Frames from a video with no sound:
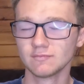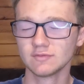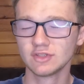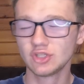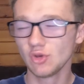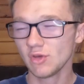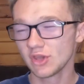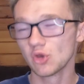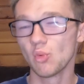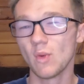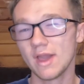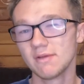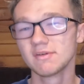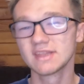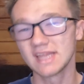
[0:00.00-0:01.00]
doing
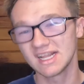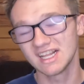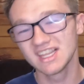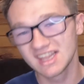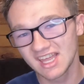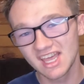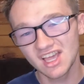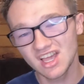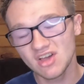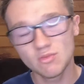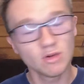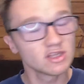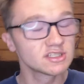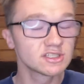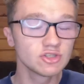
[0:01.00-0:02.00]
away with anything.
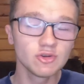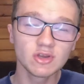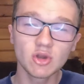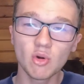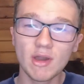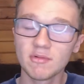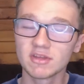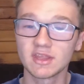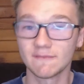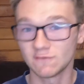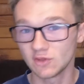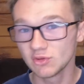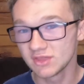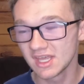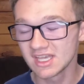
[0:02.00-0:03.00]
Well, it's doing away with a
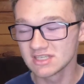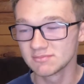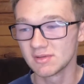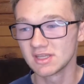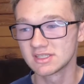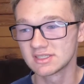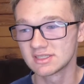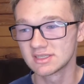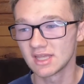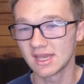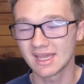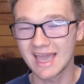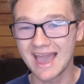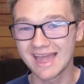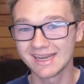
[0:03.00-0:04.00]
few things, but it's
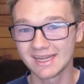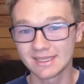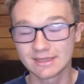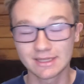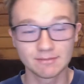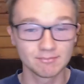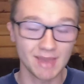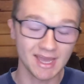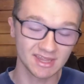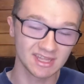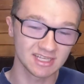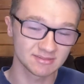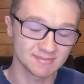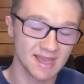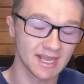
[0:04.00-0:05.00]
like adding
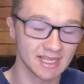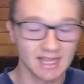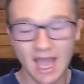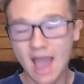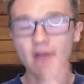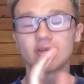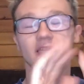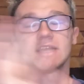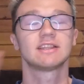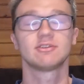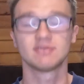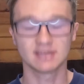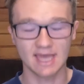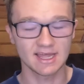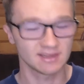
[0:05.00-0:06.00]
things back in. I'll get
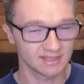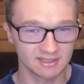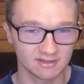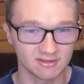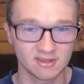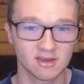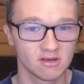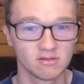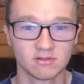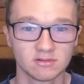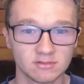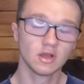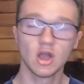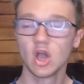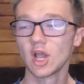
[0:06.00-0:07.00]
to that later though.
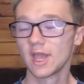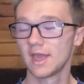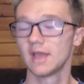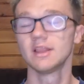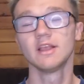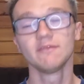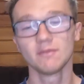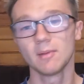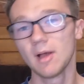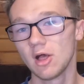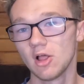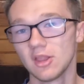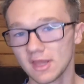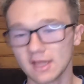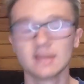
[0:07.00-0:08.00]
Okay, enough about
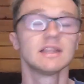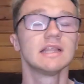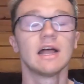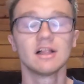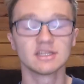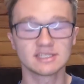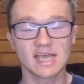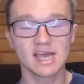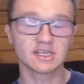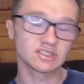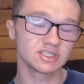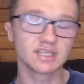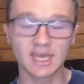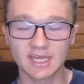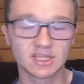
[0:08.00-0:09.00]
all that. Now let's
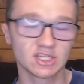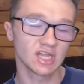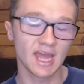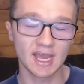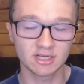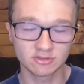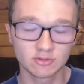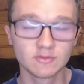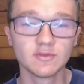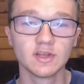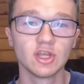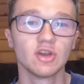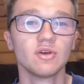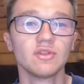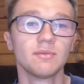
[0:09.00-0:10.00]
actually get the actual
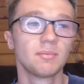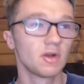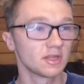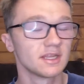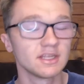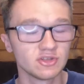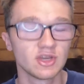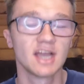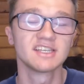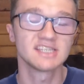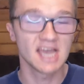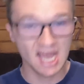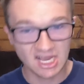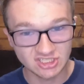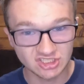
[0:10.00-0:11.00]
video, the part that you guys
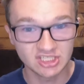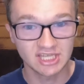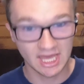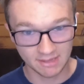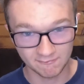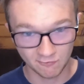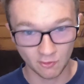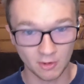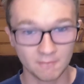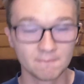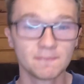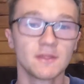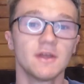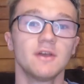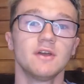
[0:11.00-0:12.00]
actually came for.
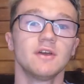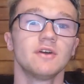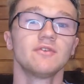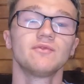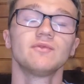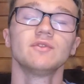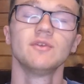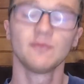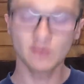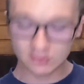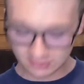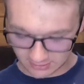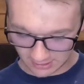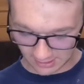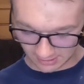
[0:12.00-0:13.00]
The
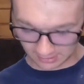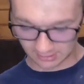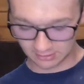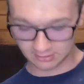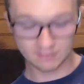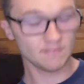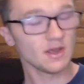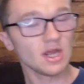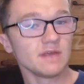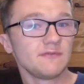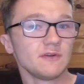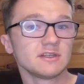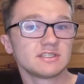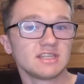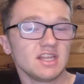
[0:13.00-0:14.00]
very
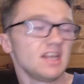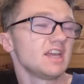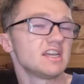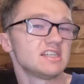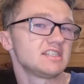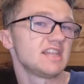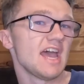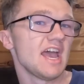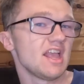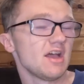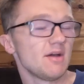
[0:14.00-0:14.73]
first thing is that